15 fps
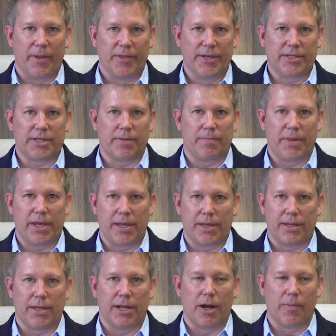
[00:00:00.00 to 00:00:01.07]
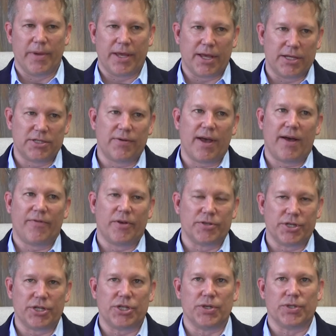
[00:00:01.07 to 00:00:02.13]
And these can be, because you have
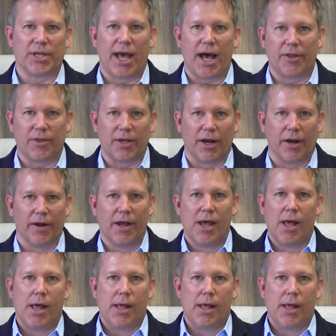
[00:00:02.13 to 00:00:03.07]
those issues out there,